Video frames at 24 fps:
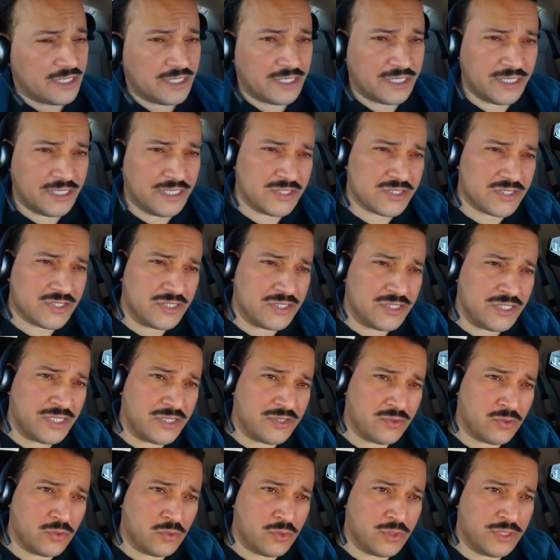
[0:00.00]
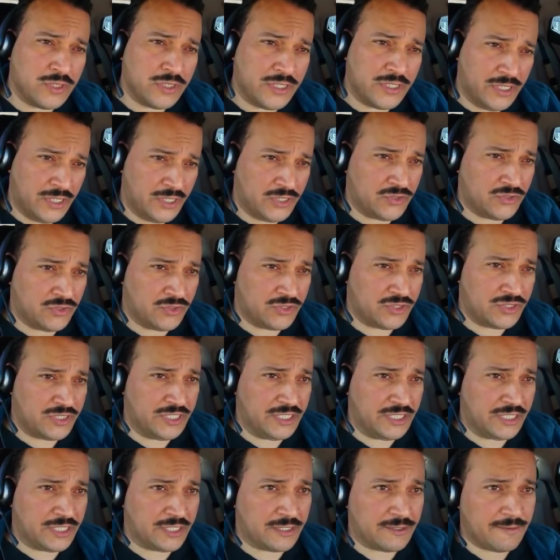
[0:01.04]
Isn't it
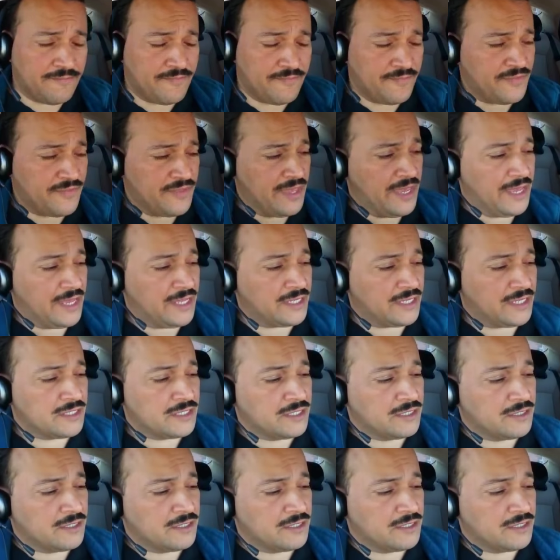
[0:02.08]
interesting that,